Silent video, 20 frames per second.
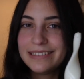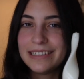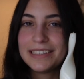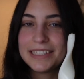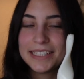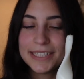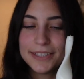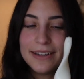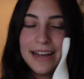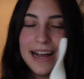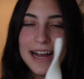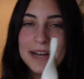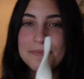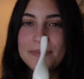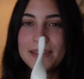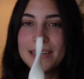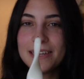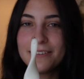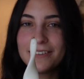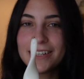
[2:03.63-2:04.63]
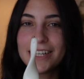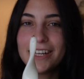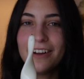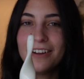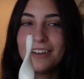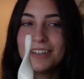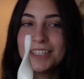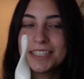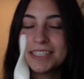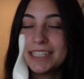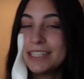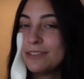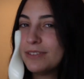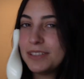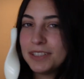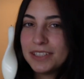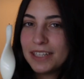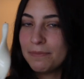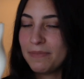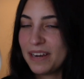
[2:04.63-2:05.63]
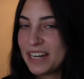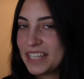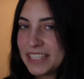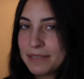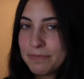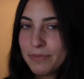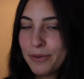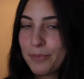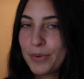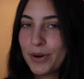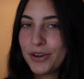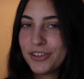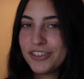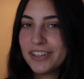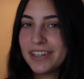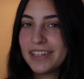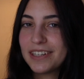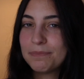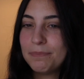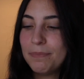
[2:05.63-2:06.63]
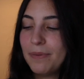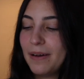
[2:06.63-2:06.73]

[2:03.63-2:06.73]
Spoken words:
and so happy because it was a very simple project,